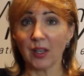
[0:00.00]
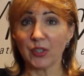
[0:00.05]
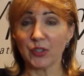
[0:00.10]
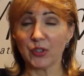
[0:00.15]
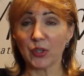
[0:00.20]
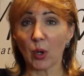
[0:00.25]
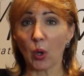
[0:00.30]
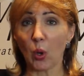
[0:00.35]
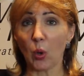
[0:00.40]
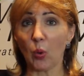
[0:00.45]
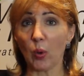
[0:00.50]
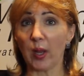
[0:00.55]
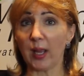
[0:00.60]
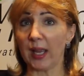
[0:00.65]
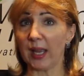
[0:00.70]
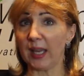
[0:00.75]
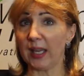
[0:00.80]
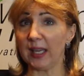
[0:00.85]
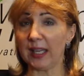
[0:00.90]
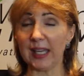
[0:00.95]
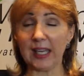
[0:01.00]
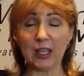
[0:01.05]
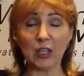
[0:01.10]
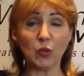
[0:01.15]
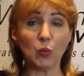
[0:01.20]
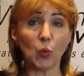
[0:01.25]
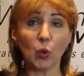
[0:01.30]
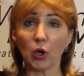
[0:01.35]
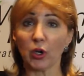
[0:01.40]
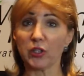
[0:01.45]
So
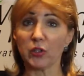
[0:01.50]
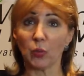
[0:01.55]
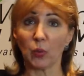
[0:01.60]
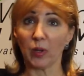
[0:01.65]
he worked